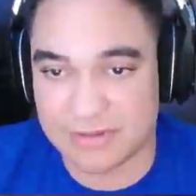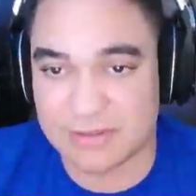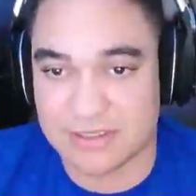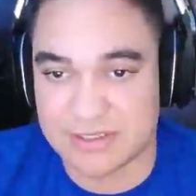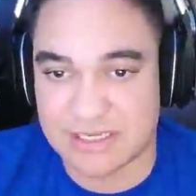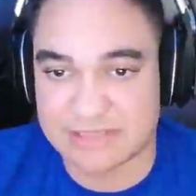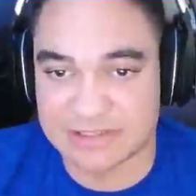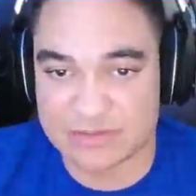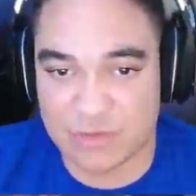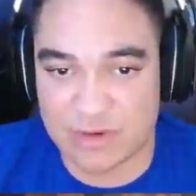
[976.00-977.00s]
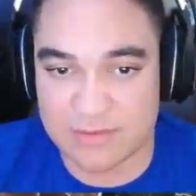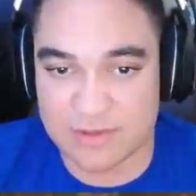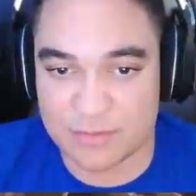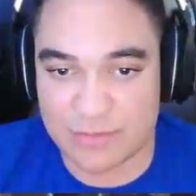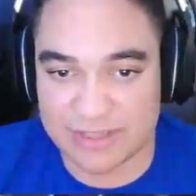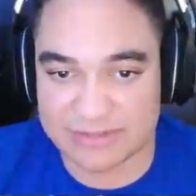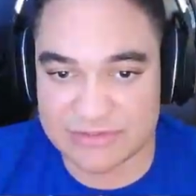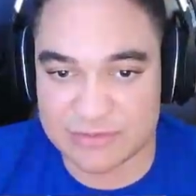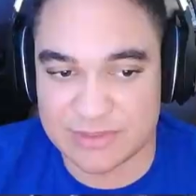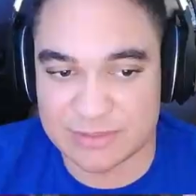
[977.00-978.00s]
it takes quite a bit of practice
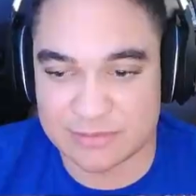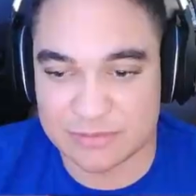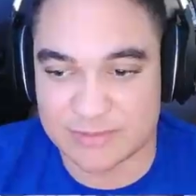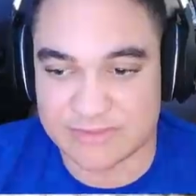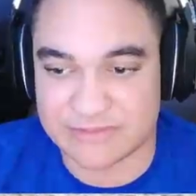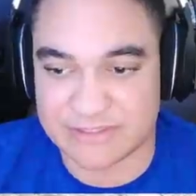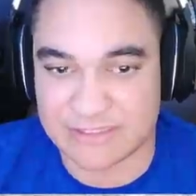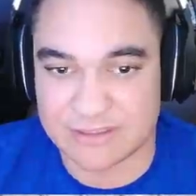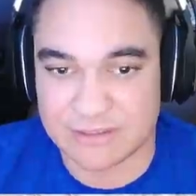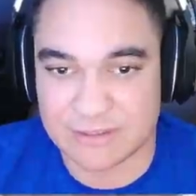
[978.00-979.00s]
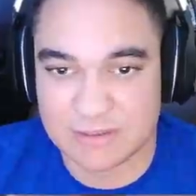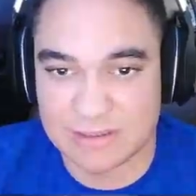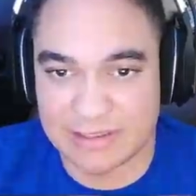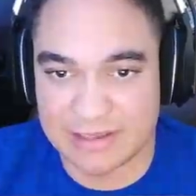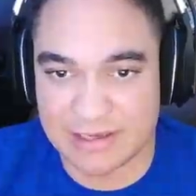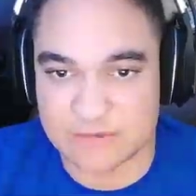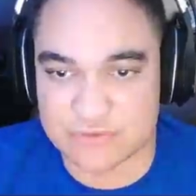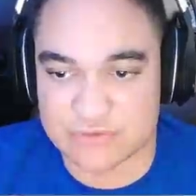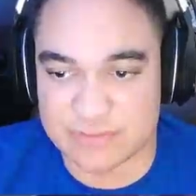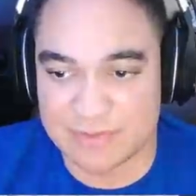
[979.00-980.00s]
to be able to maintain it and kind of
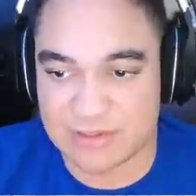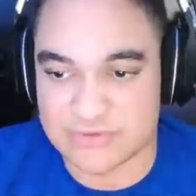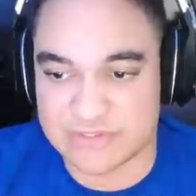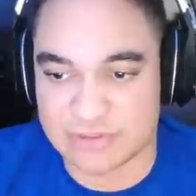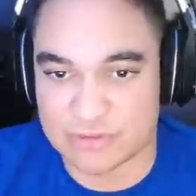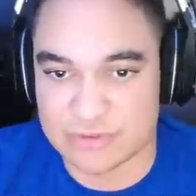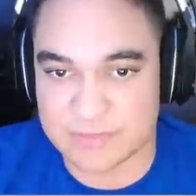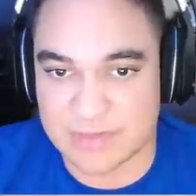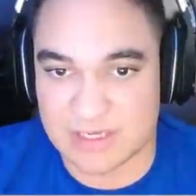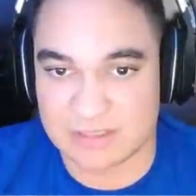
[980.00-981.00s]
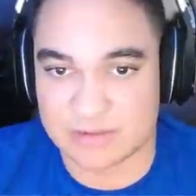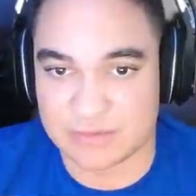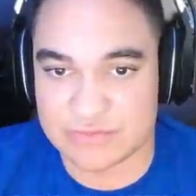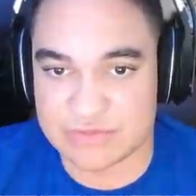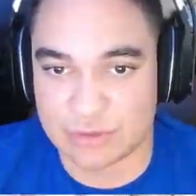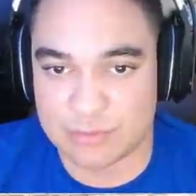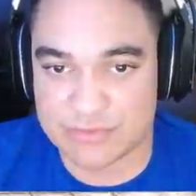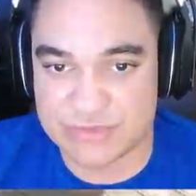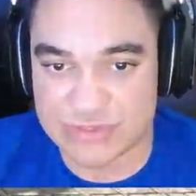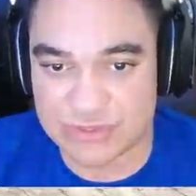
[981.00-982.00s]
just keep it in a single spot, in a single
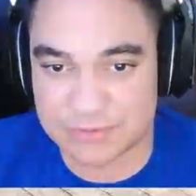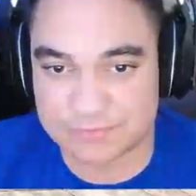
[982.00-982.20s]
position.